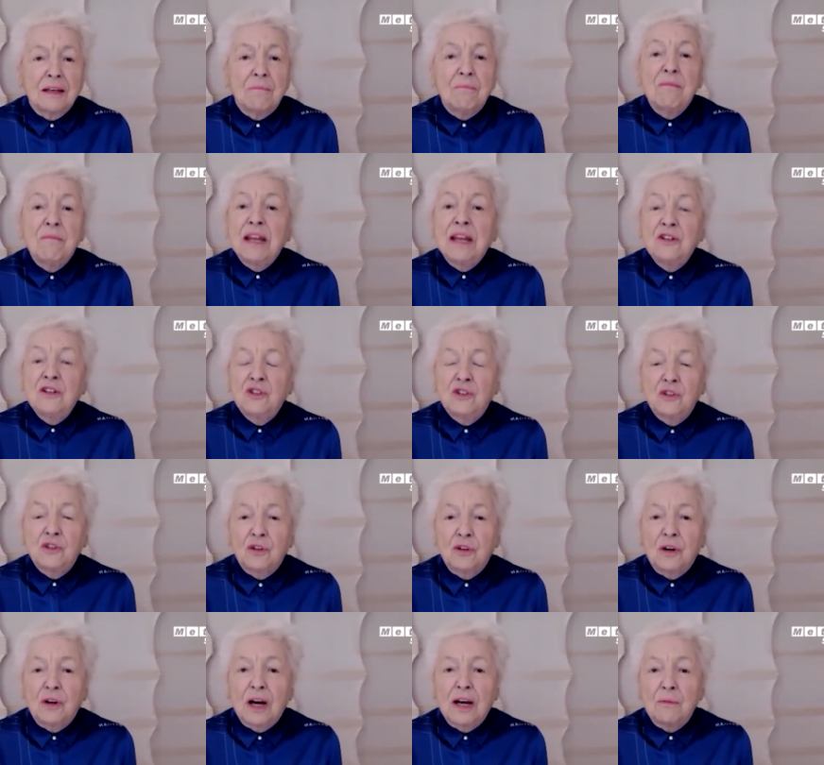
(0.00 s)

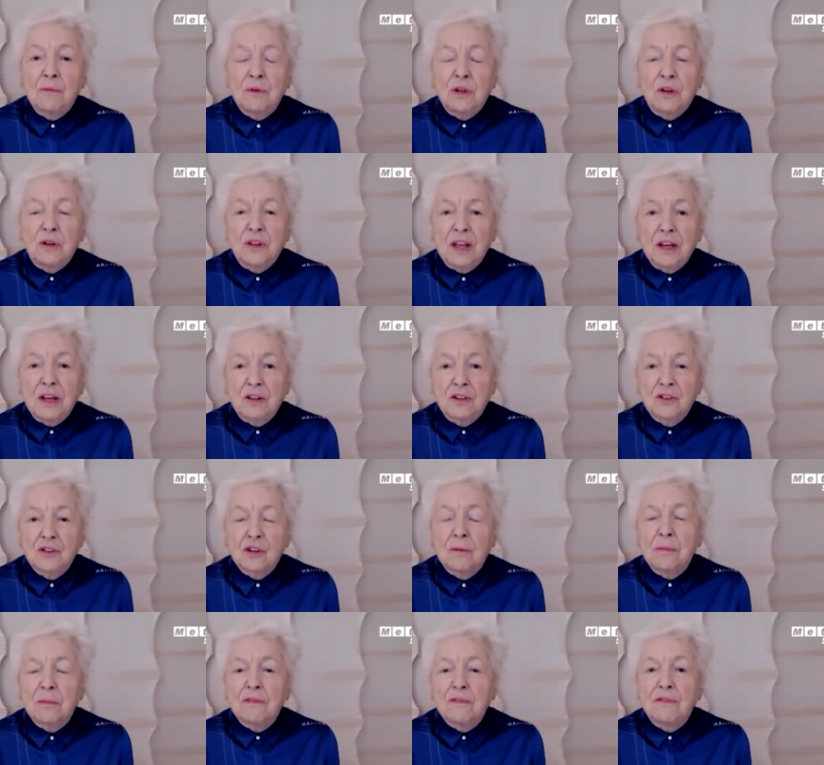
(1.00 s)
mentor, I would think
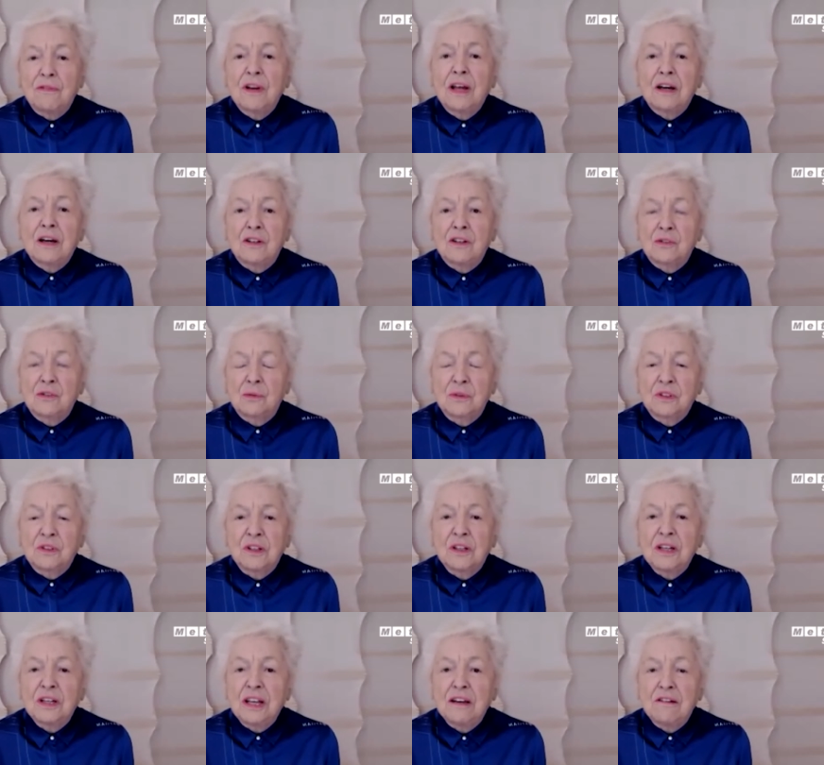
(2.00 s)
Tommy Flowers was
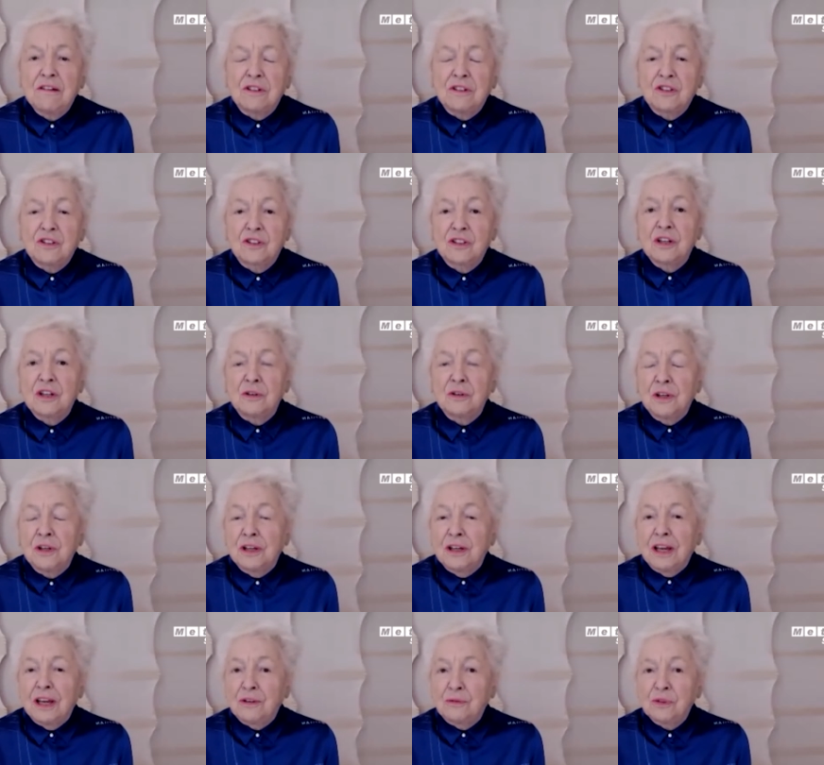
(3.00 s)
the nearest, though
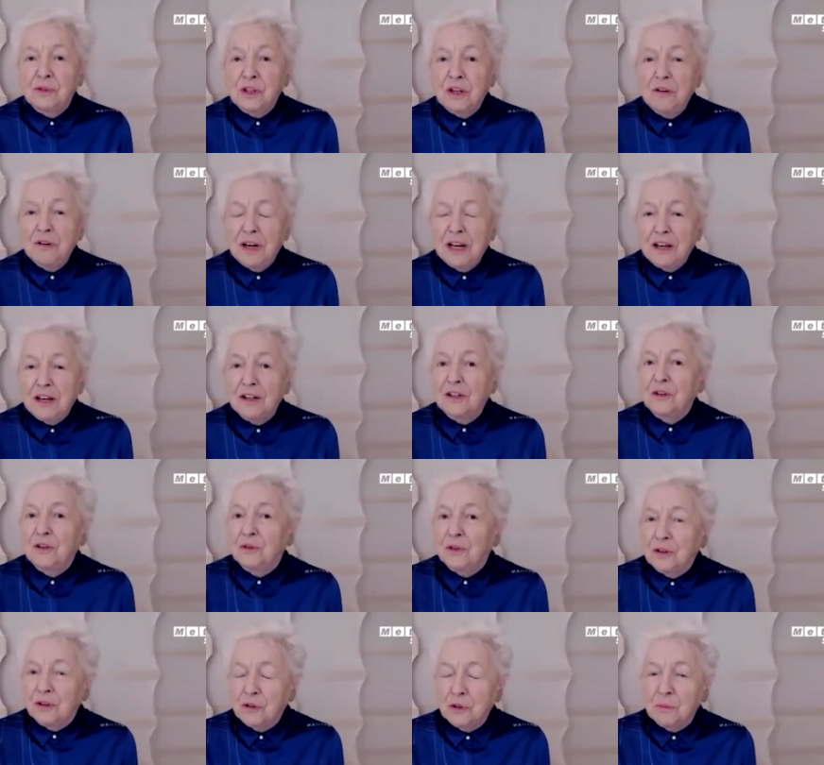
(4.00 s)
it was only a, you
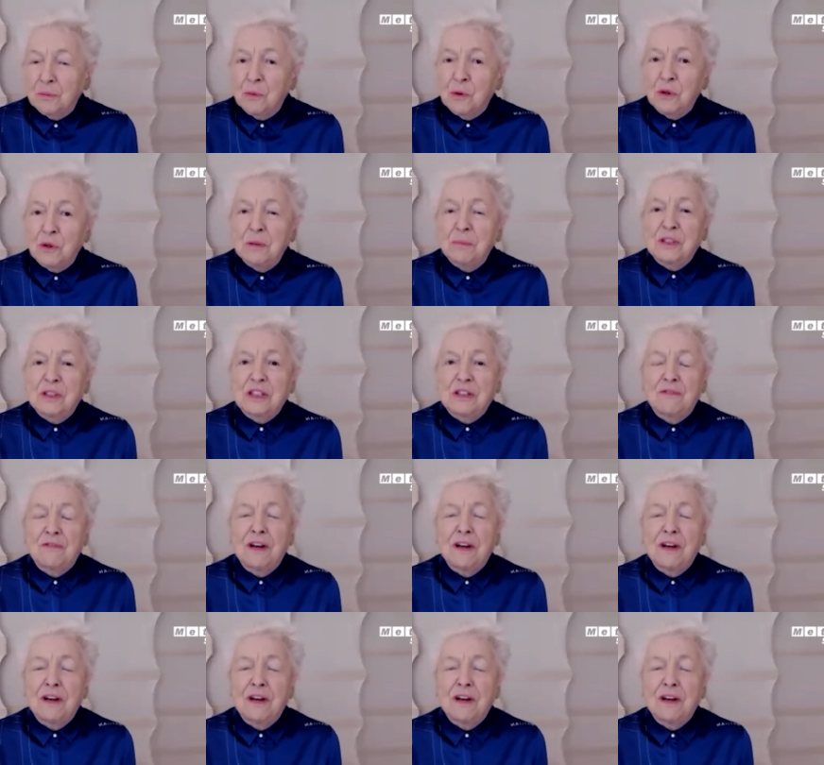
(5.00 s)
know, good morning, Mr.